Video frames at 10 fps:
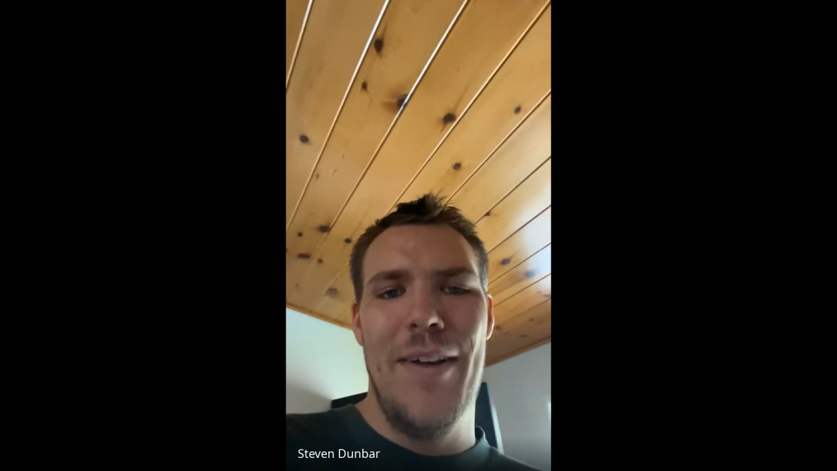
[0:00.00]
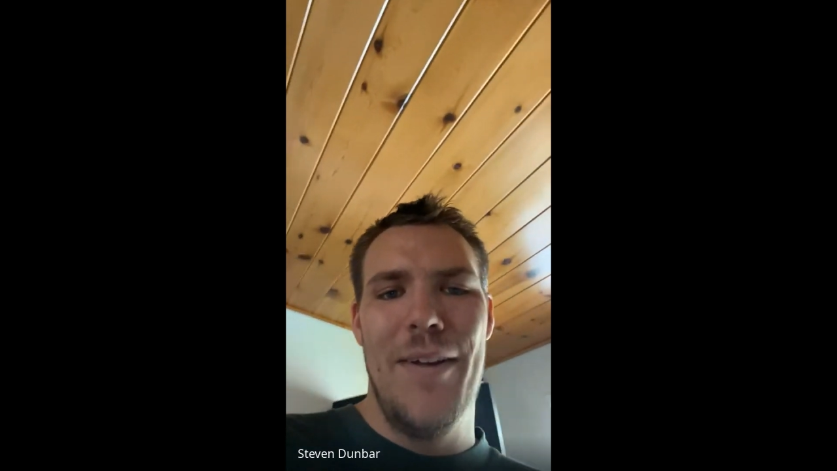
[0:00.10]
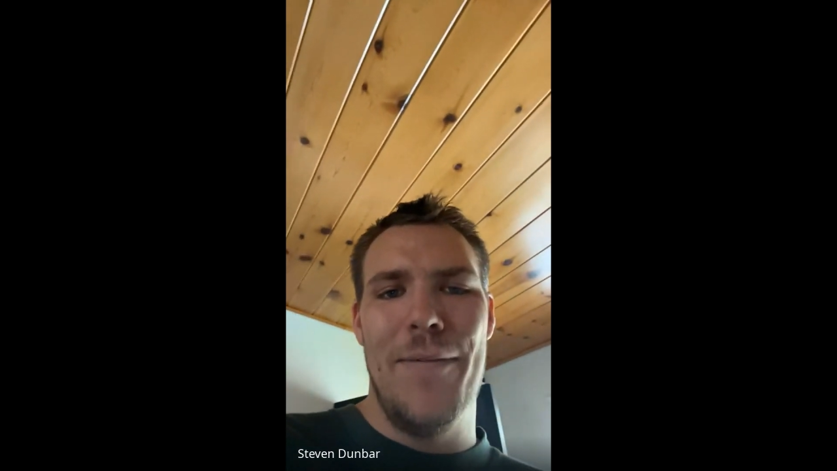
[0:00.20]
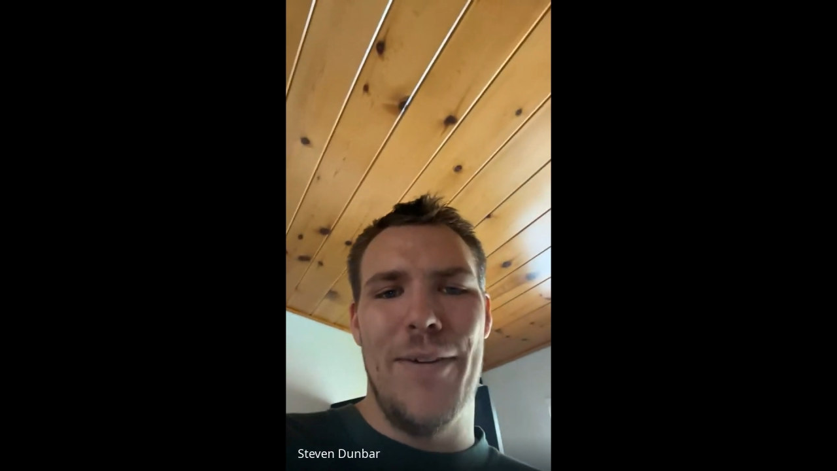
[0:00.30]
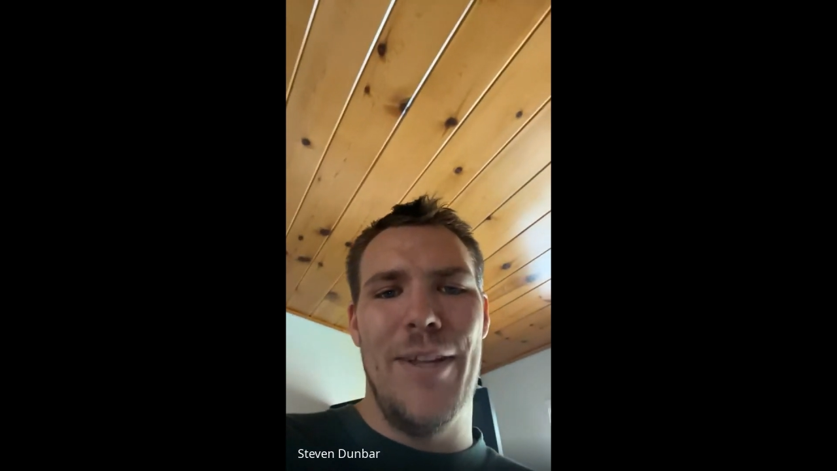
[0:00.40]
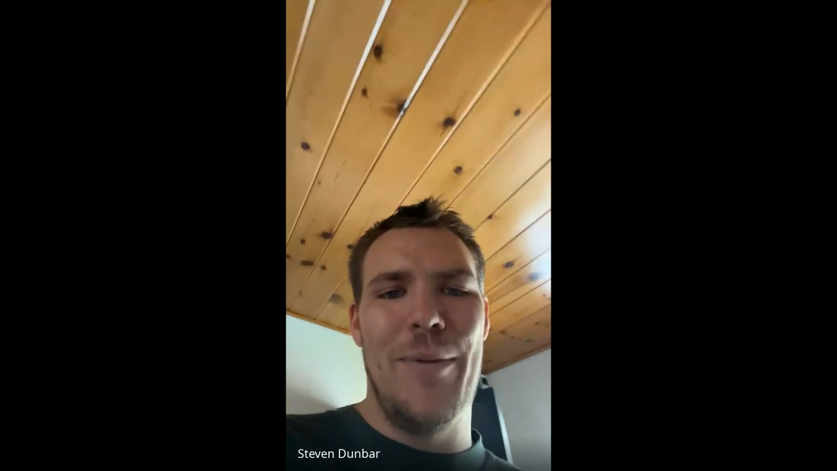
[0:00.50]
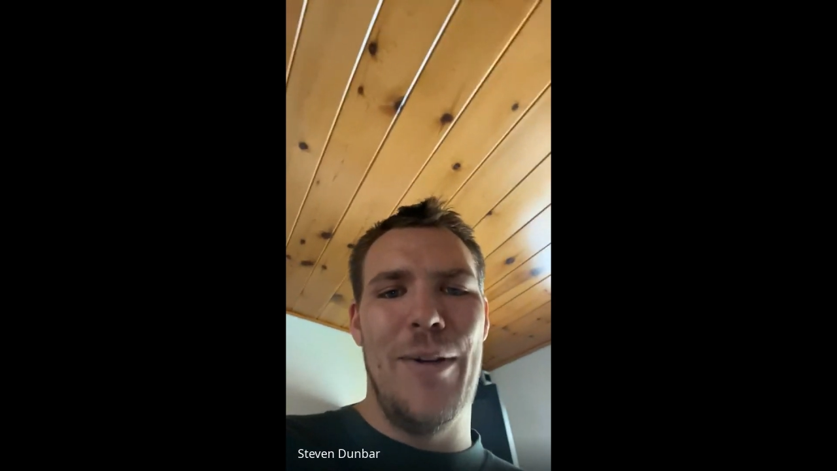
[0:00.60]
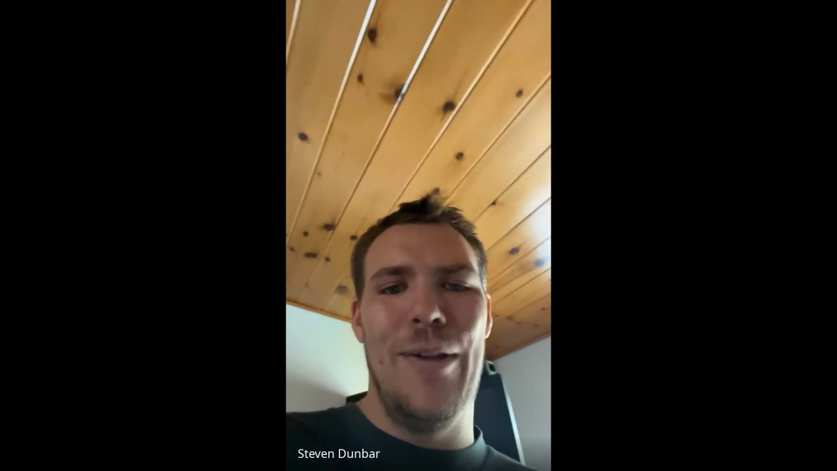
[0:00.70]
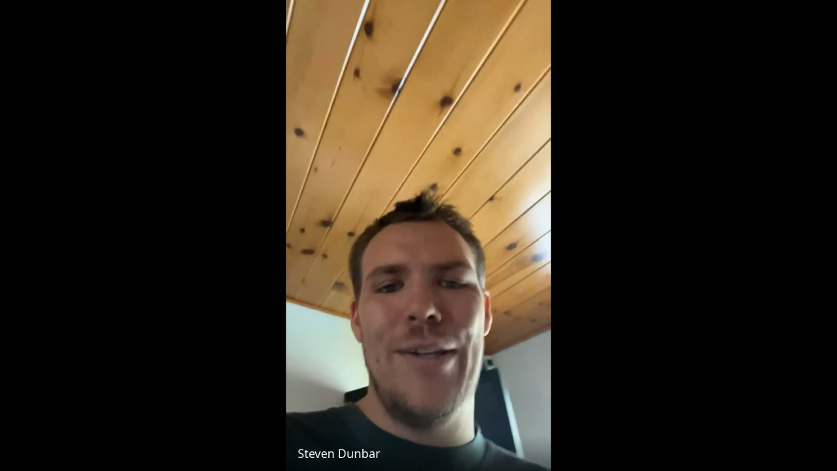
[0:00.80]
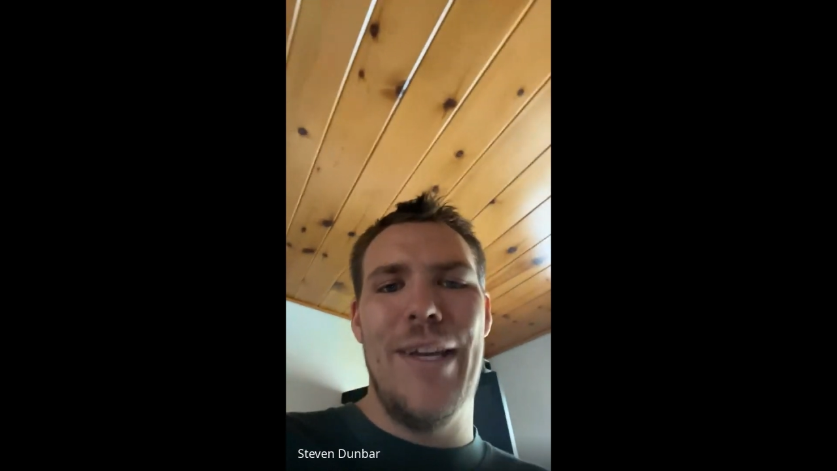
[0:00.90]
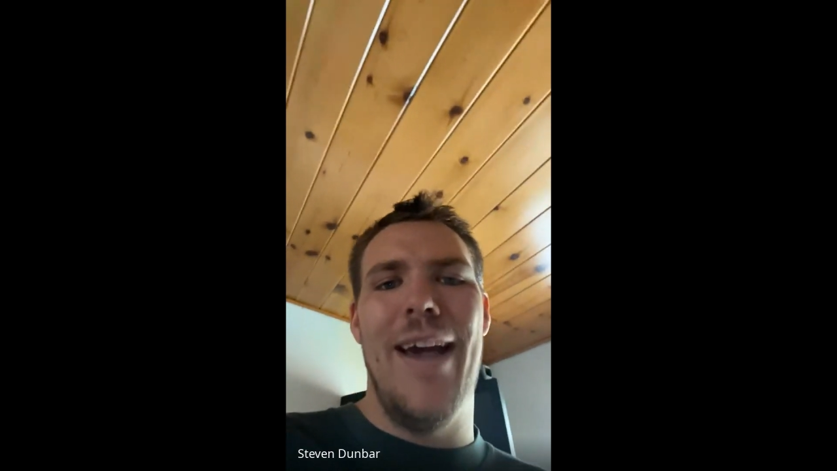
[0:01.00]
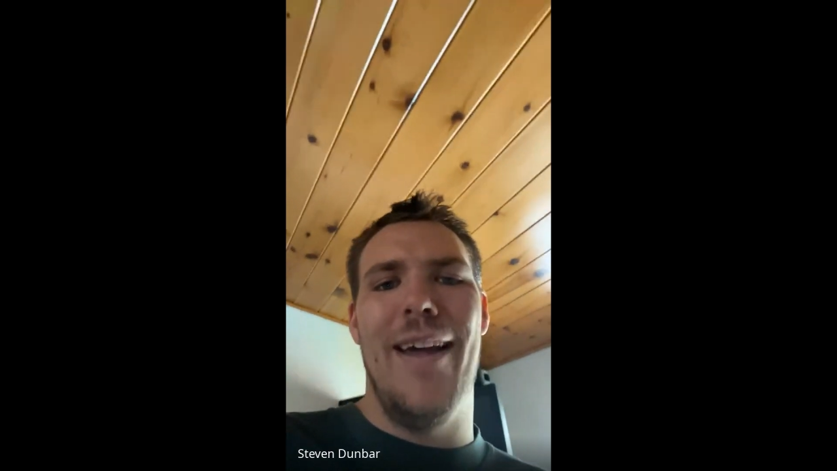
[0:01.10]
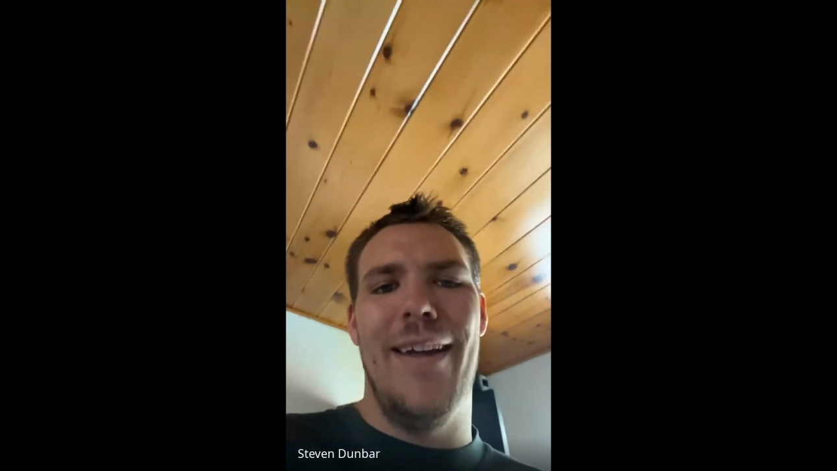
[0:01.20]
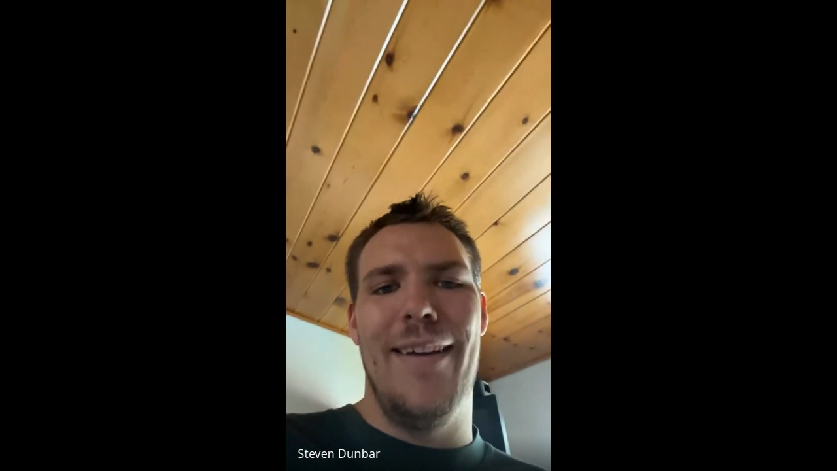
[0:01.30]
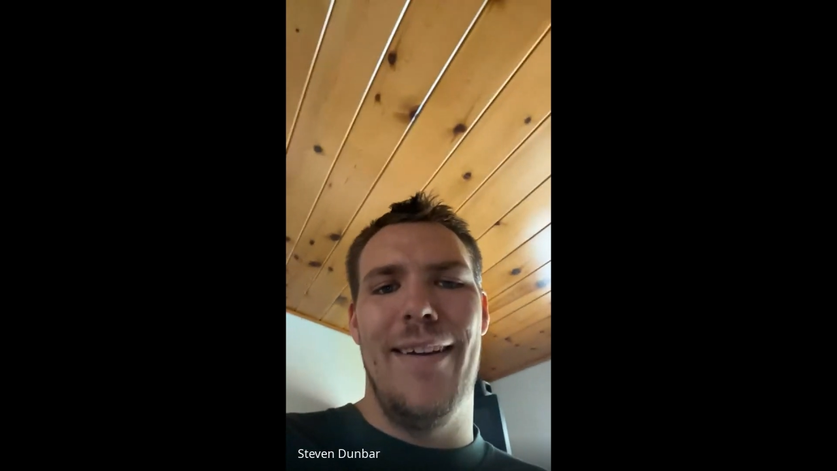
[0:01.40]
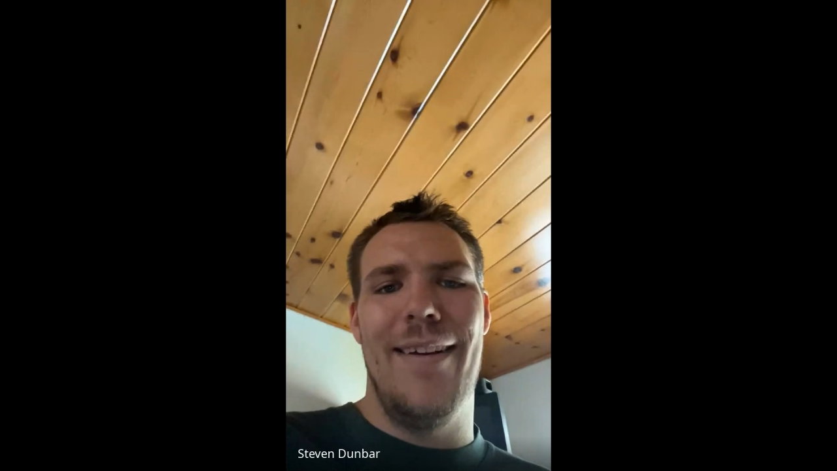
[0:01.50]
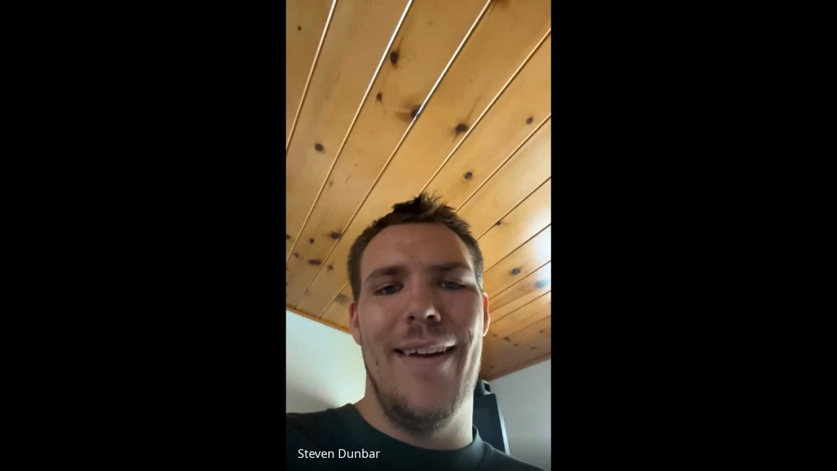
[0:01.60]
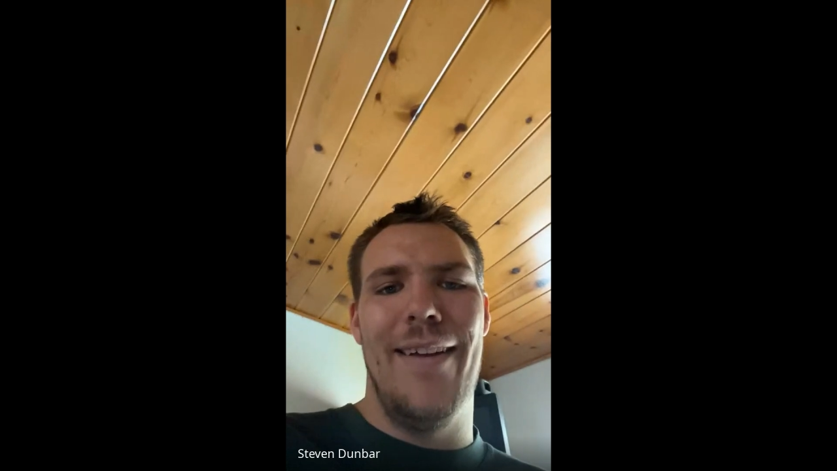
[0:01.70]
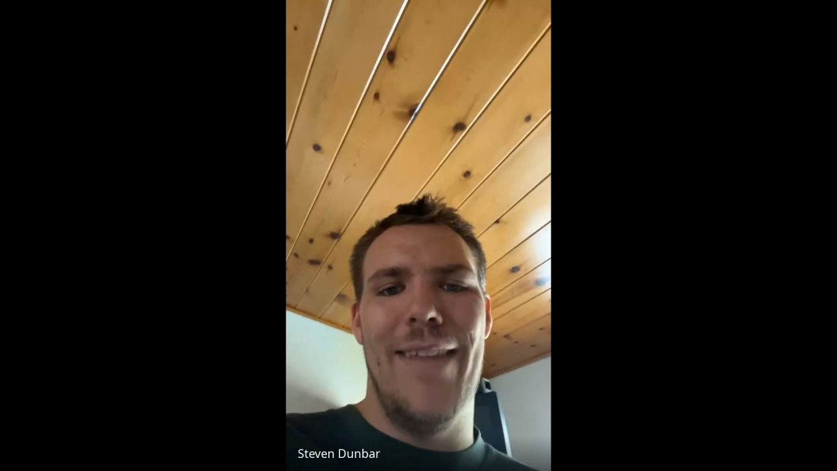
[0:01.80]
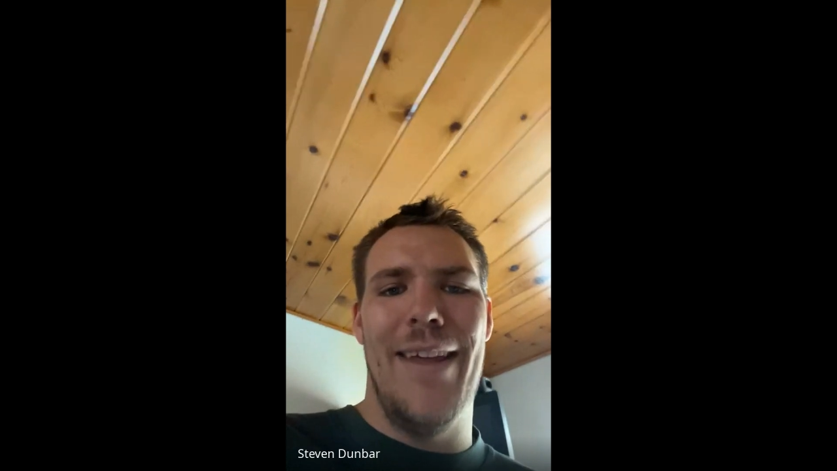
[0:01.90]
for them to look at,
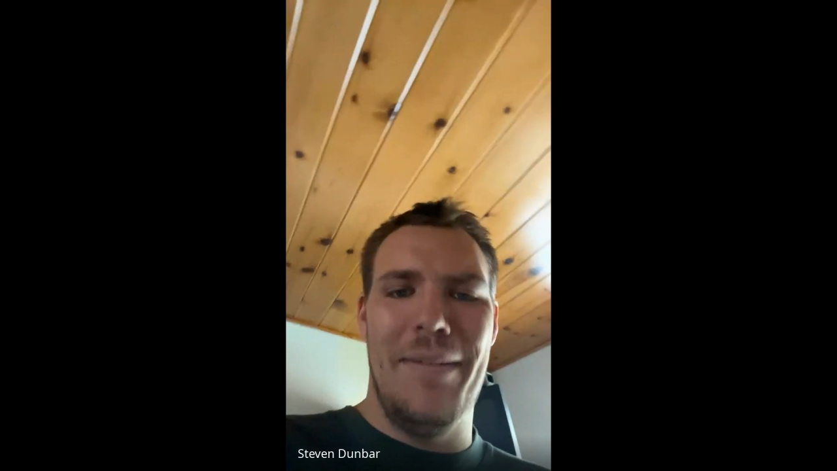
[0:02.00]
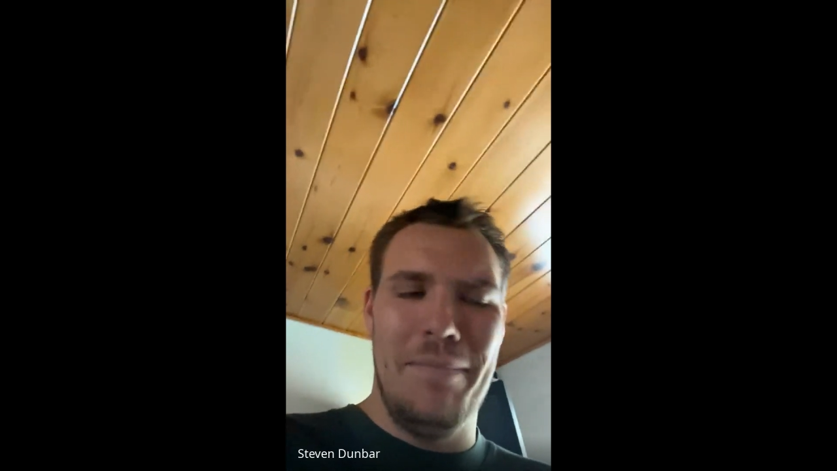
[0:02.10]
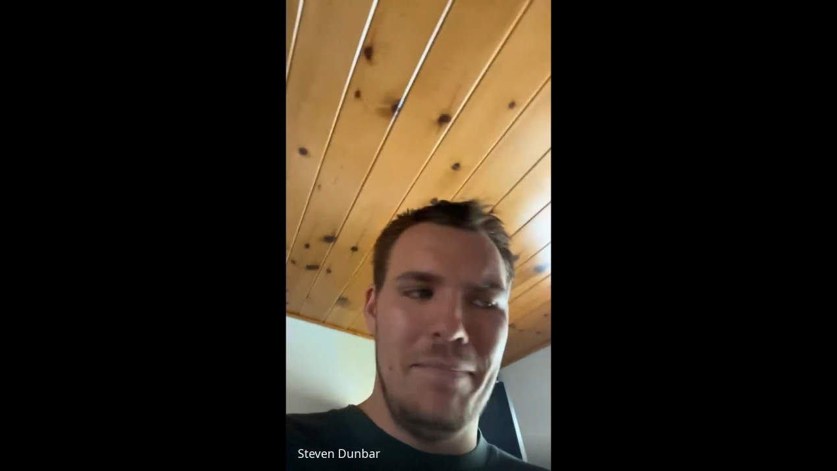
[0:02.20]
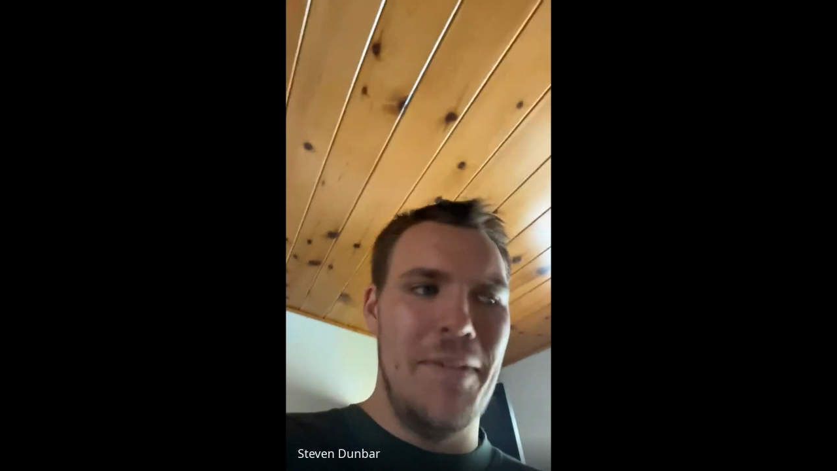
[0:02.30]
and then